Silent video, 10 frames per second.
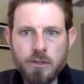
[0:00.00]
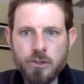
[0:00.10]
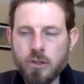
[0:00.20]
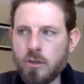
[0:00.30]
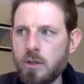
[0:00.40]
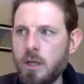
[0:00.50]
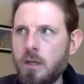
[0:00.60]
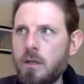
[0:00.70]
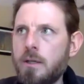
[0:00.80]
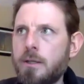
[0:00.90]
So
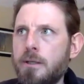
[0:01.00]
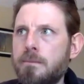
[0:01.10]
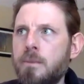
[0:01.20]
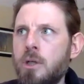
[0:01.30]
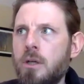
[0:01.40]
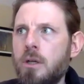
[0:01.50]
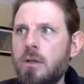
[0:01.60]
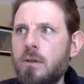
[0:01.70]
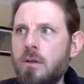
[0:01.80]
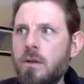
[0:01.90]
um,
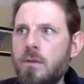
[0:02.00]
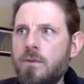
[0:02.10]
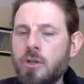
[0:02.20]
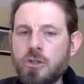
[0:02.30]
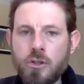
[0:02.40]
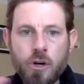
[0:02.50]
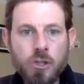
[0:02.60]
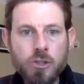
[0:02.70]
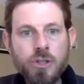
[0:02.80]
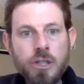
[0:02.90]
there's they're
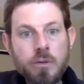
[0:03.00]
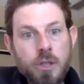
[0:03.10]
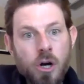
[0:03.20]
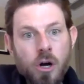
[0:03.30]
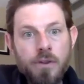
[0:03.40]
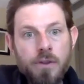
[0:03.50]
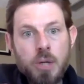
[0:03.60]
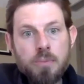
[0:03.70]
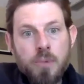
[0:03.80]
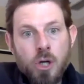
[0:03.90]
also dealing with all the
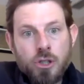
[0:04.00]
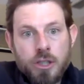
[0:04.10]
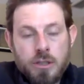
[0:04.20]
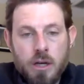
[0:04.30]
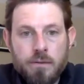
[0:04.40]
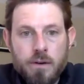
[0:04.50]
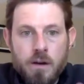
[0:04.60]
emotions of